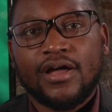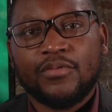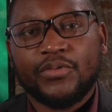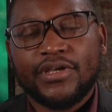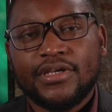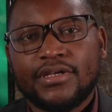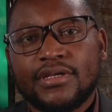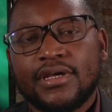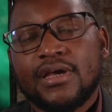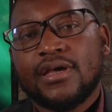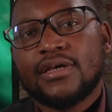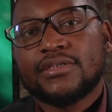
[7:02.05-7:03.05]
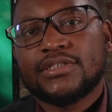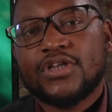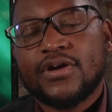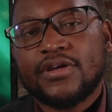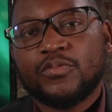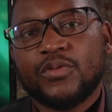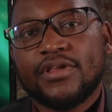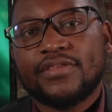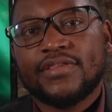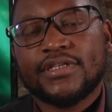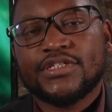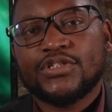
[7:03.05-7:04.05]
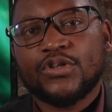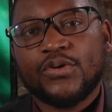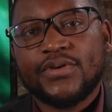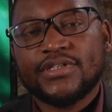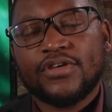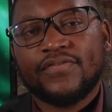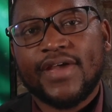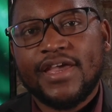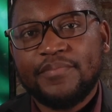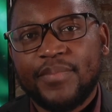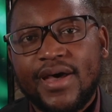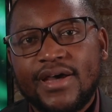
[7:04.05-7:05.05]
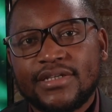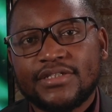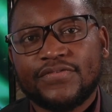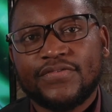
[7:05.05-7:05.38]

We started with stories of impact